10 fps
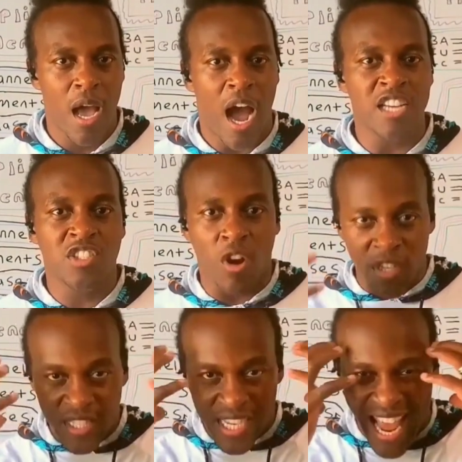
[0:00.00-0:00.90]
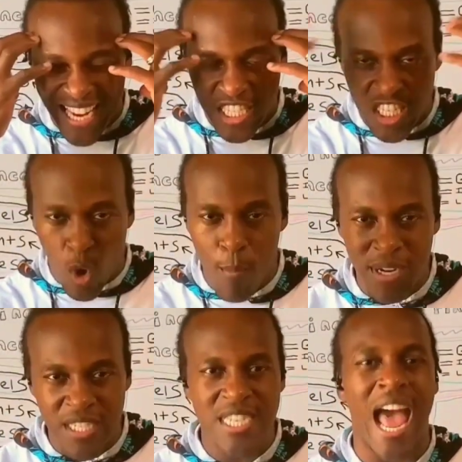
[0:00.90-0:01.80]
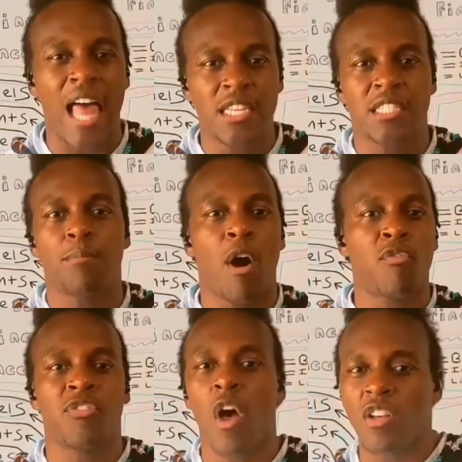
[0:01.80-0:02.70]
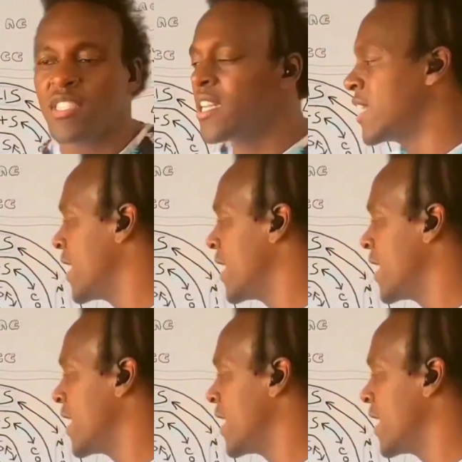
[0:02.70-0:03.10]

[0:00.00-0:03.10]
I started to gain so much knowledge about flossing,